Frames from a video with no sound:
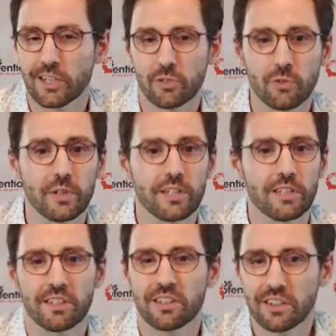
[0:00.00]
It's
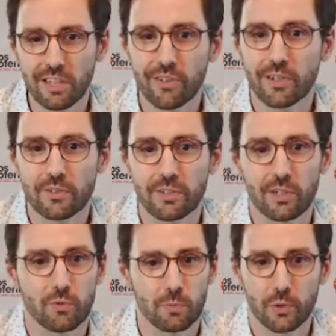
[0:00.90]
already difficult
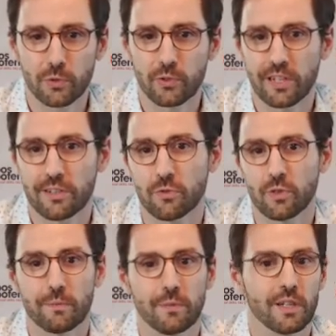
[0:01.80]
enough to produce ice
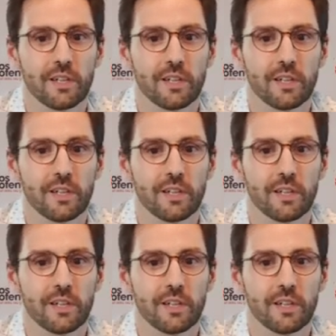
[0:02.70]
cream,